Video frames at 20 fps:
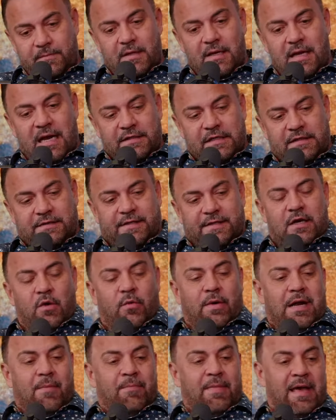and is sitting
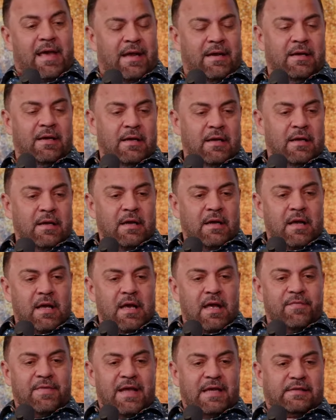with a man
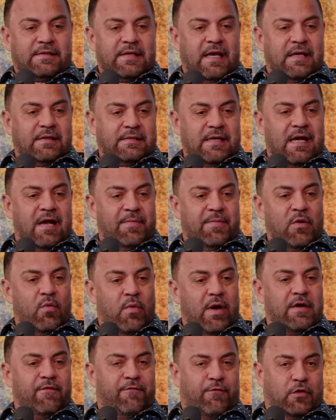that says, I've been
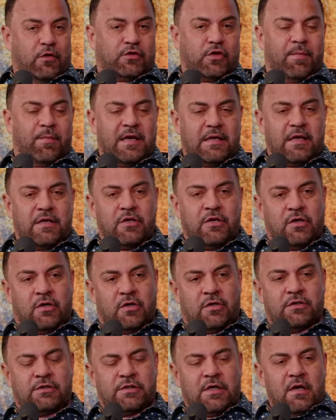waiting for so many
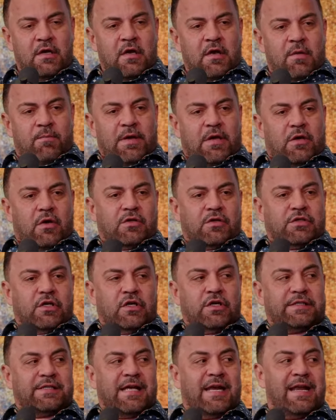years because
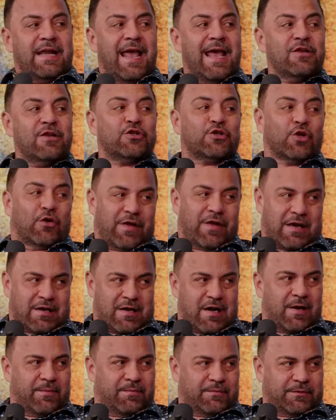there is an angel that
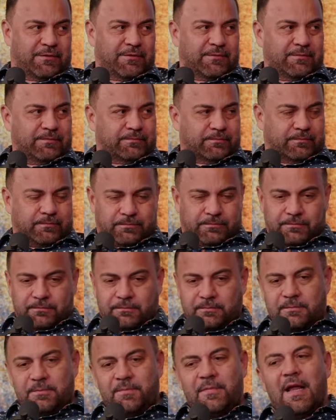comes
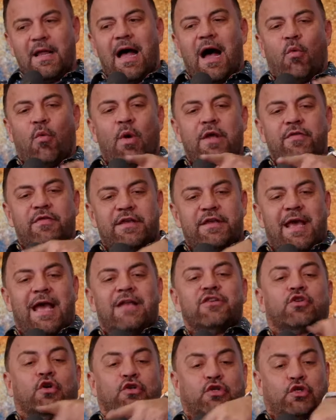and when the
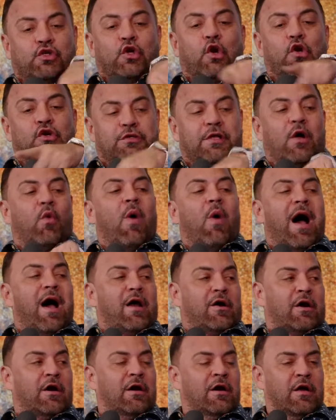angel stirs the
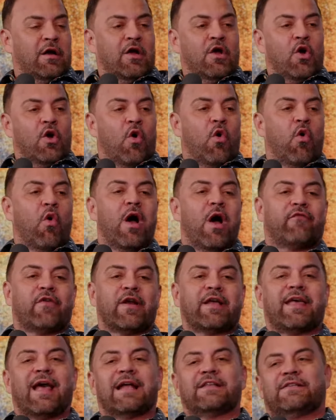water, whoever
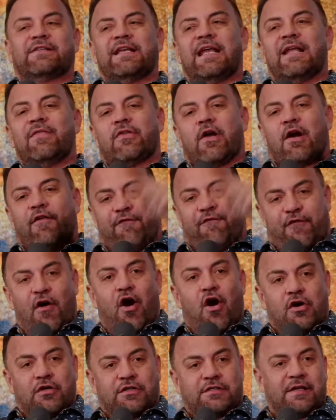gets in there
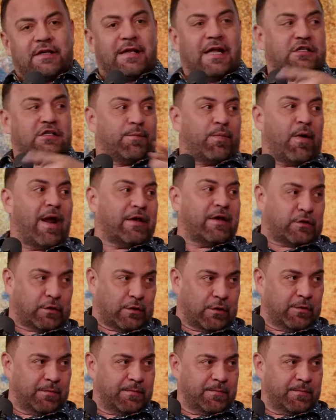first gets breakthrough.